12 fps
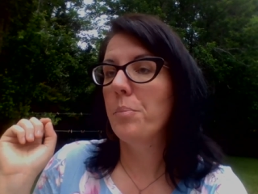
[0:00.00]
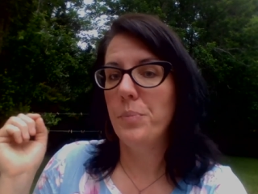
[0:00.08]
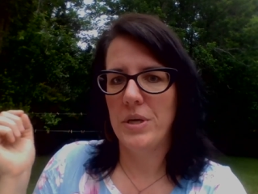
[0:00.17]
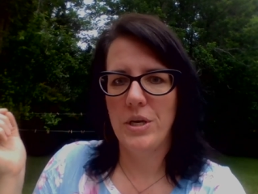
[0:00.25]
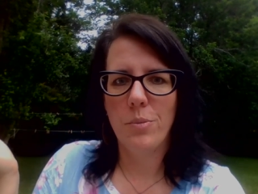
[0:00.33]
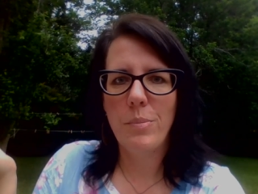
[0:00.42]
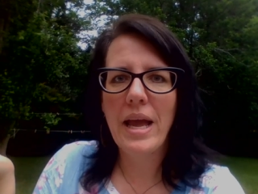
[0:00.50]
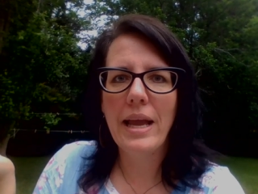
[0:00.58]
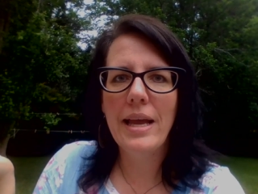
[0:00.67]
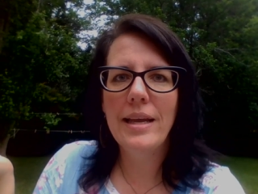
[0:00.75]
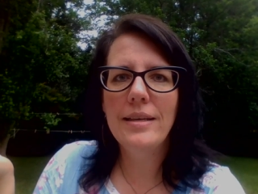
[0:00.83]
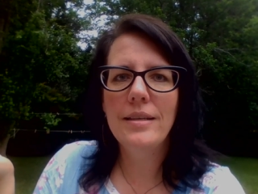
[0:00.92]
Peter
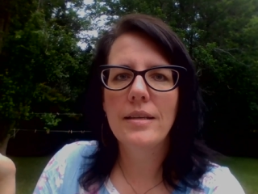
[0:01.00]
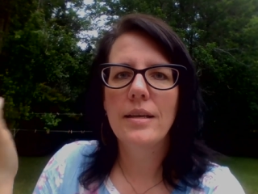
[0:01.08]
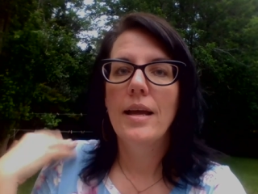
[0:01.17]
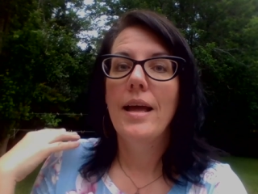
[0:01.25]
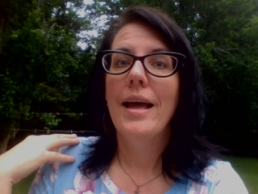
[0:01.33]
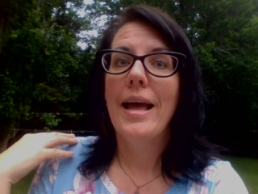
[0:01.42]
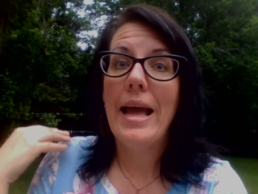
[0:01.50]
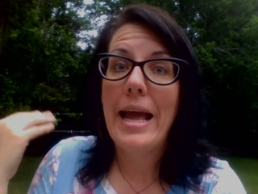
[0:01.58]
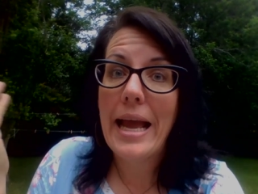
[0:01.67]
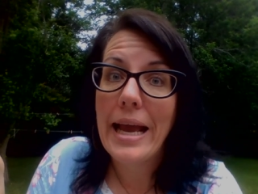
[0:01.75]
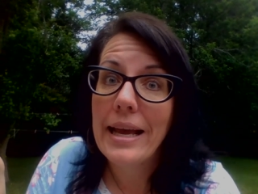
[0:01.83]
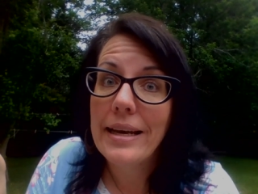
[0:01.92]
Pan,
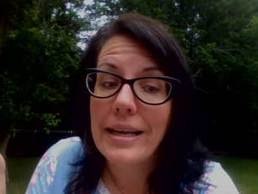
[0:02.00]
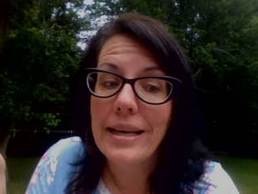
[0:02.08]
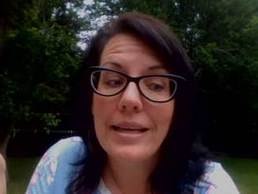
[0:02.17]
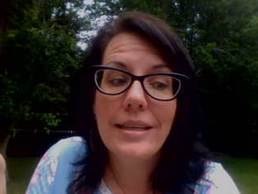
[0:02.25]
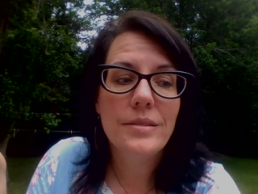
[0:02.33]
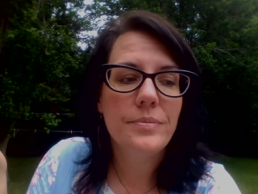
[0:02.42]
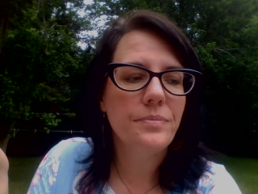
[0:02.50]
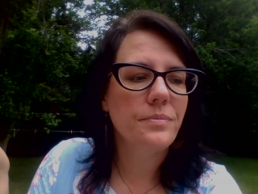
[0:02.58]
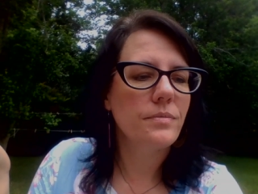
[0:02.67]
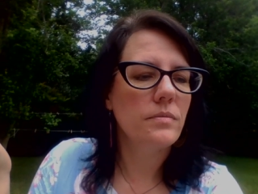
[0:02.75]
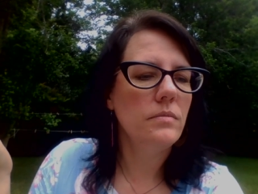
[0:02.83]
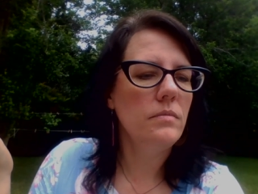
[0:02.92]
Annie.
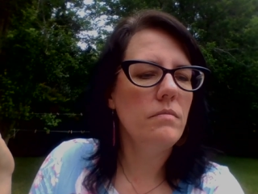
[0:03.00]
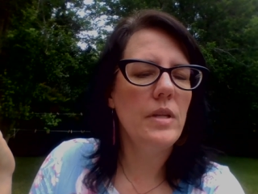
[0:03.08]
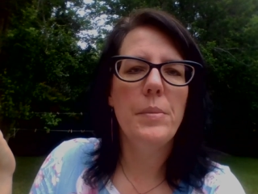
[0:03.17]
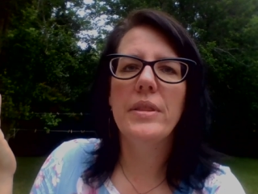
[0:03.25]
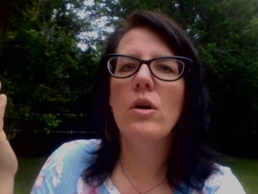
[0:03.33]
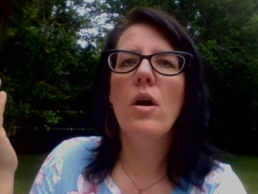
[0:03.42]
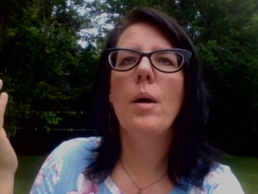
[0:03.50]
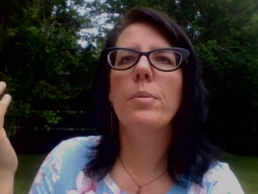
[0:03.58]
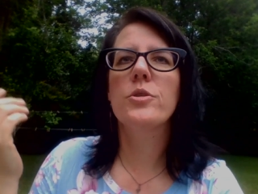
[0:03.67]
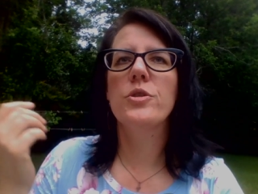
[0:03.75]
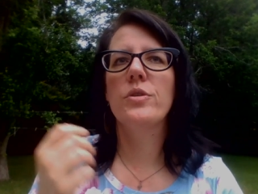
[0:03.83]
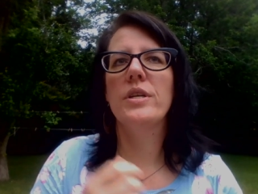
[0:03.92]
I mean, there are
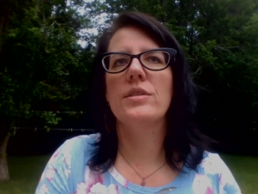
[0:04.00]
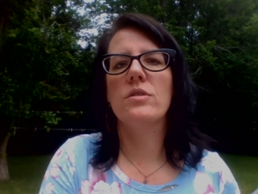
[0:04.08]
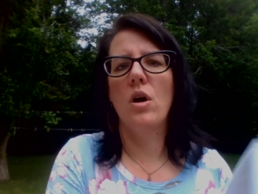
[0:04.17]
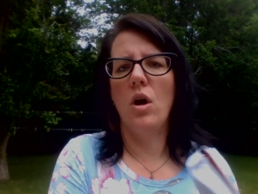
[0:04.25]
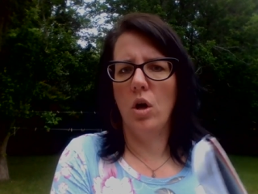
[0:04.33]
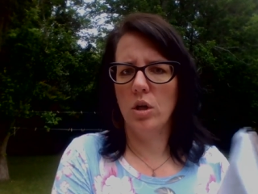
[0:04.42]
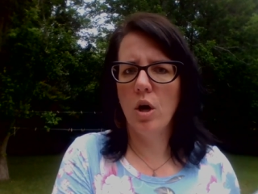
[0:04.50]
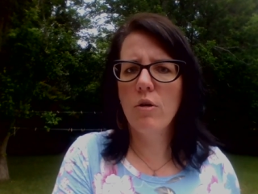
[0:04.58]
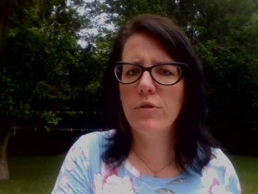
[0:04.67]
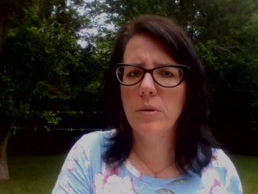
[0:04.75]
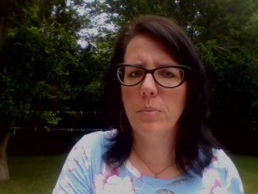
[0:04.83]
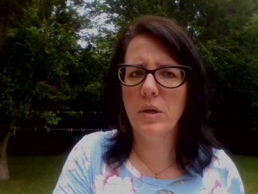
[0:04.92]
opportunities all
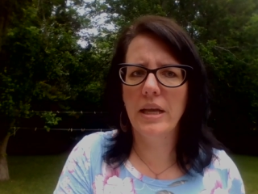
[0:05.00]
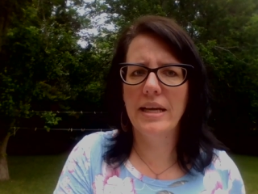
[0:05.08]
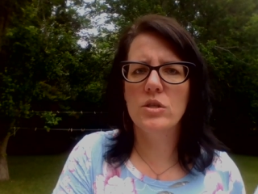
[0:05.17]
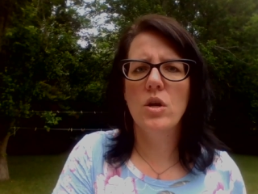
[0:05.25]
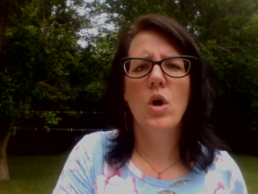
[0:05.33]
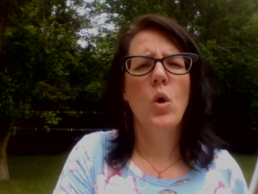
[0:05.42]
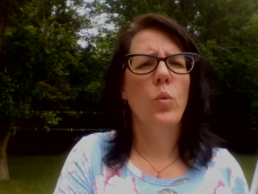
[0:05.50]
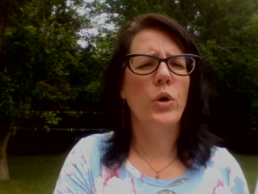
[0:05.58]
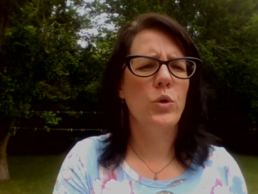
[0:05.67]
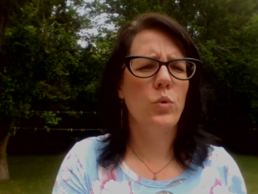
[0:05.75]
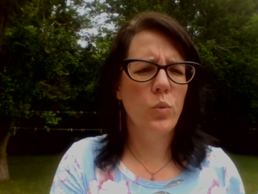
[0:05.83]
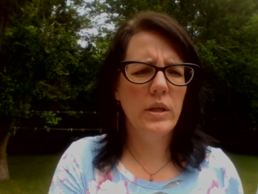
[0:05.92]
over the place where
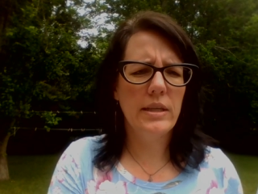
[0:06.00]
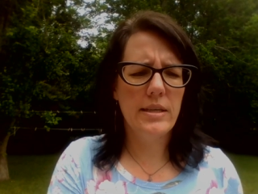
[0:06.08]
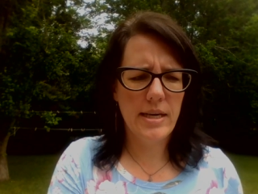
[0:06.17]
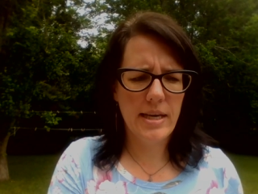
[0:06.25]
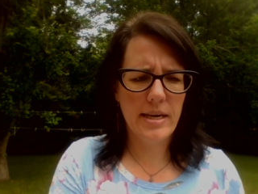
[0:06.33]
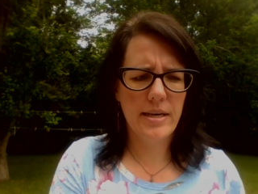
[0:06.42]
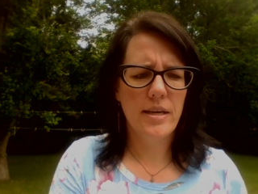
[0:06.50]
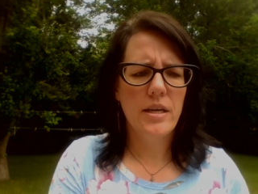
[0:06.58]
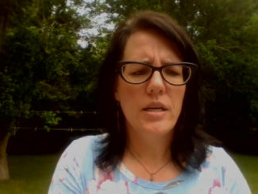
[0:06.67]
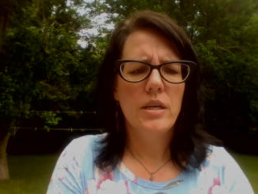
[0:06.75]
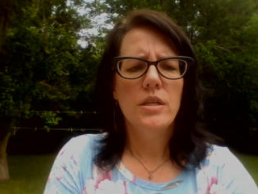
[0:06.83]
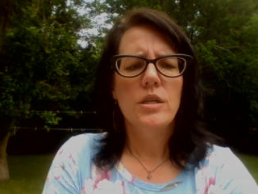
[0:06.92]
you really need
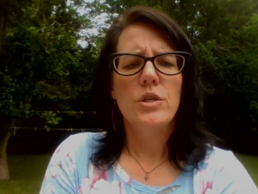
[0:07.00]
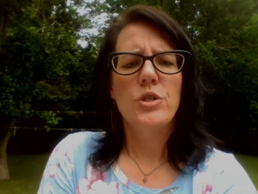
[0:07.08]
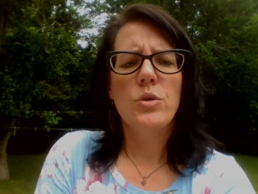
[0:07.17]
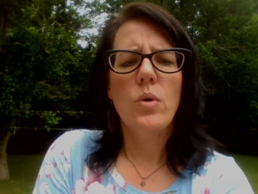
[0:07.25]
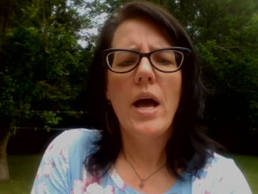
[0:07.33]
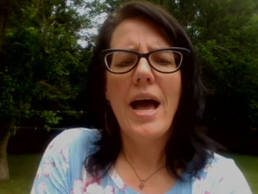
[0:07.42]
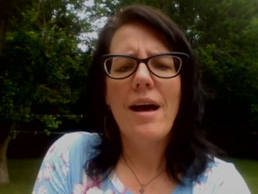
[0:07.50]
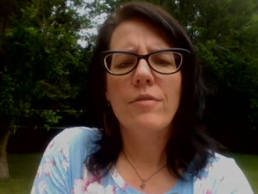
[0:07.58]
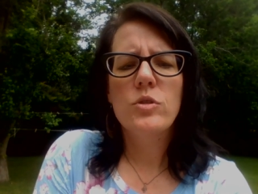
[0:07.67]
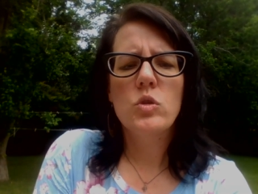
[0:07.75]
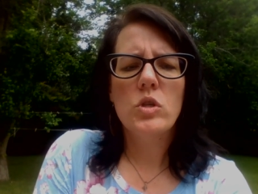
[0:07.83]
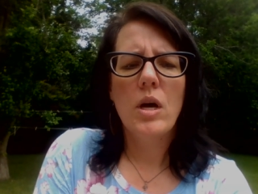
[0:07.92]
to have
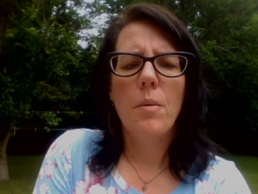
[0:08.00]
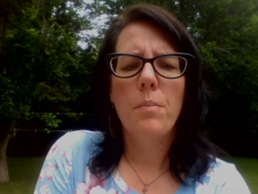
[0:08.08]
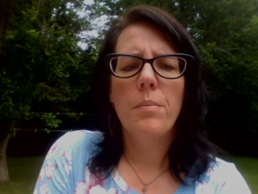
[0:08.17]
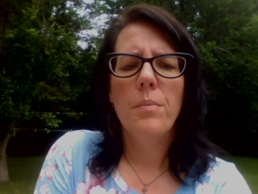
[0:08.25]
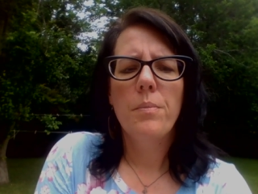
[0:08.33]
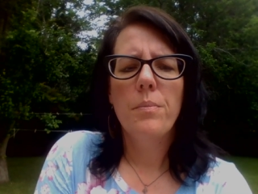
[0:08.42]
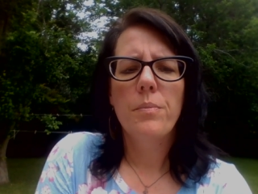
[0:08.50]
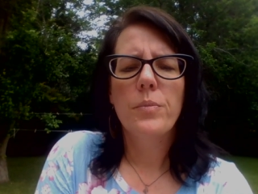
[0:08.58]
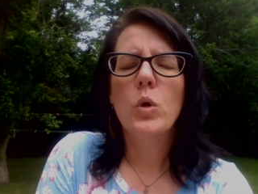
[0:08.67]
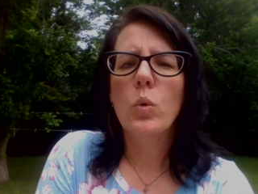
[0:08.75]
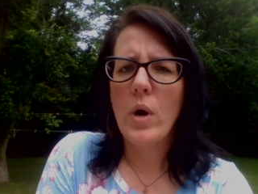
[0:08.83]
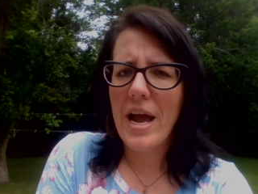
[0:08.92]
some
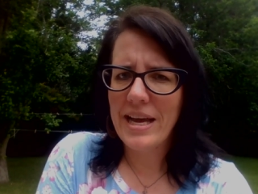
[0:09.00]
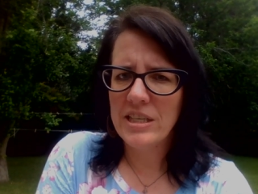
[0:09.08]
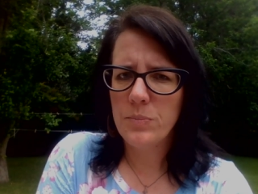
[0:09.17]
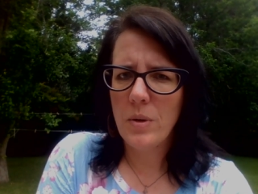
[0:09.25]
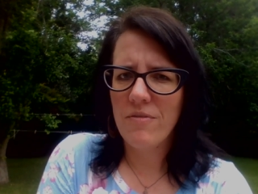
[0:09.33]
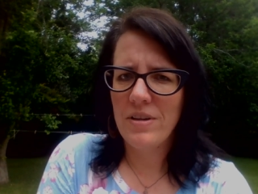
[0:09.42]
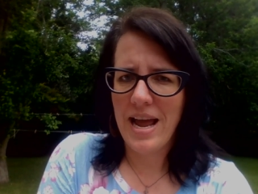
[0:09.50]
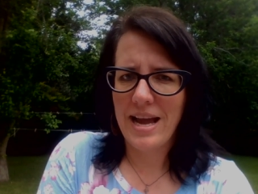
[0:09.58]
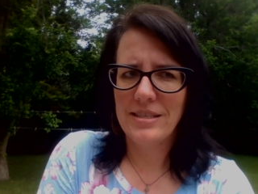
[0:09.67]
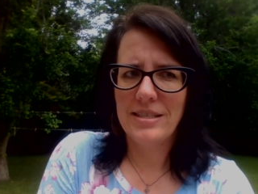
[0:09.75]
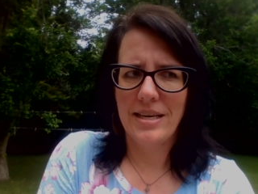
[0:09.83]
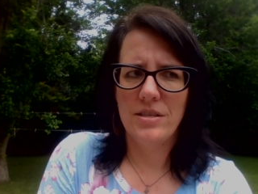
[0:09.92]
grasp of an
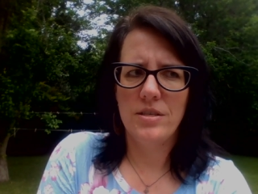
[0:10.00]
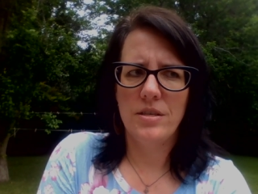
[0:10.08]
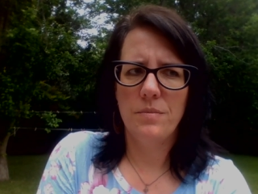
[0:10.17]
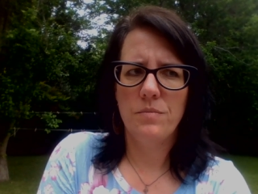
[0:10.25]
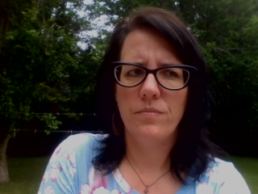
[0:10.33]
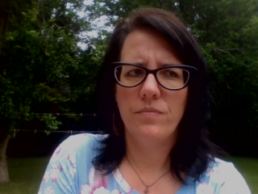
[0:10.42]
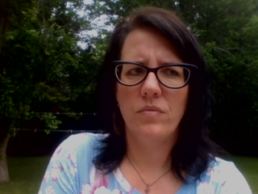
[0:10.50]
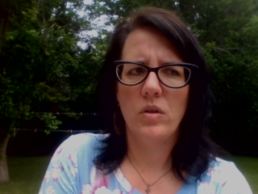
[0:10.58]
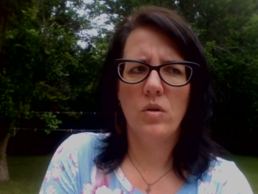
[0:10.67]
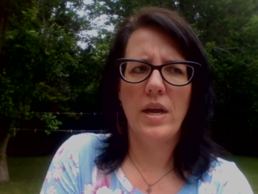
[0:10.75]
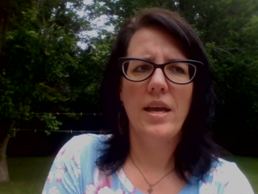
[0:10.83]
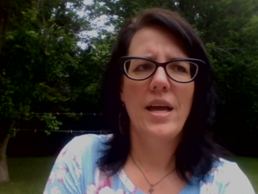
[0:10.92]
accent.
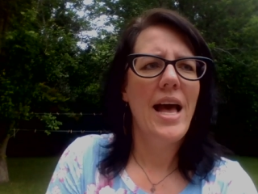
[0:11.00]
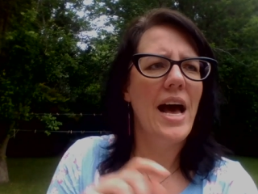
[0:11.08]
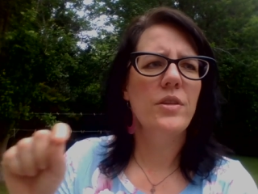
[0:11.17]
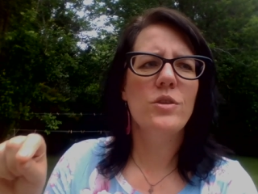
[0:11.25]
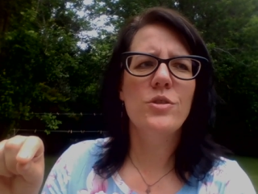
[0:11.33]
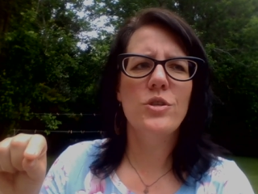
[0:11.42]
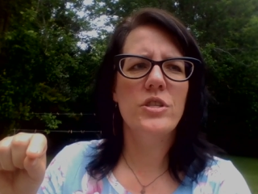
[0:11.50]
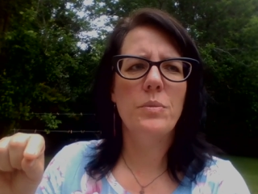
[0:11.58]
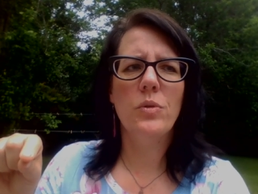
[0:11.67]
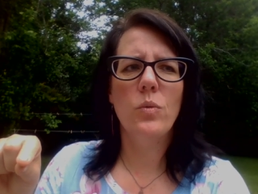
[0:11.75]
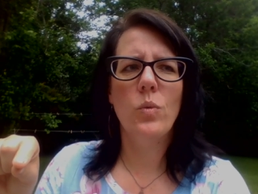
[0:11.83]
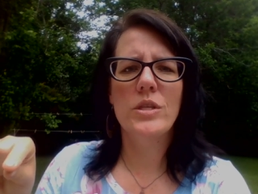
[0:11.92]
Okay, and those are just some
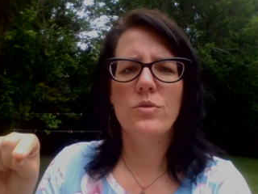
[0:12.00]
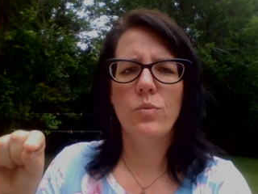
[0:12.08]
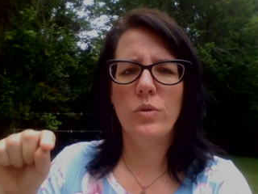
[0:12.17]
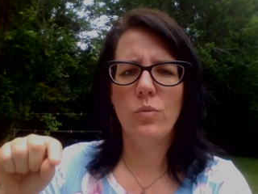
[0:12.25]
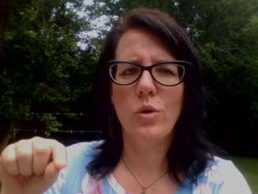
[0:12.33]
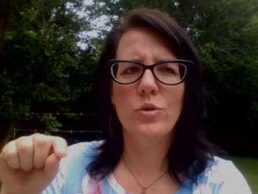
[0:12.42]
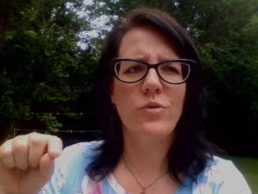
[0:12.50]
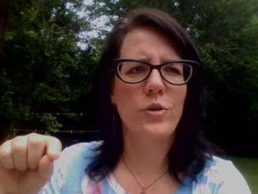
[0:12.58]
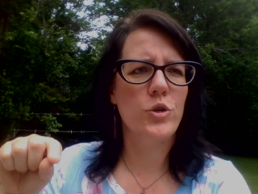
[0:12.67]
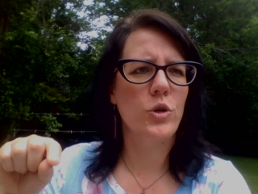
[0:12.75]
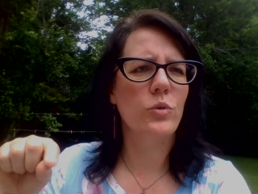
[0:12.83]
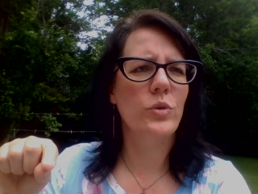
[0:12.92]
of the ones with roles for
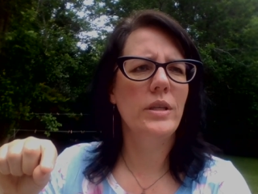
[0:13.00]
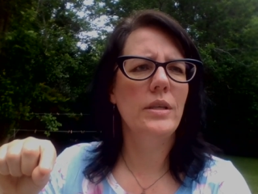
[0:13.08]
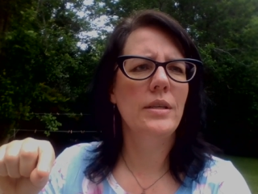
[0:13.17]
children.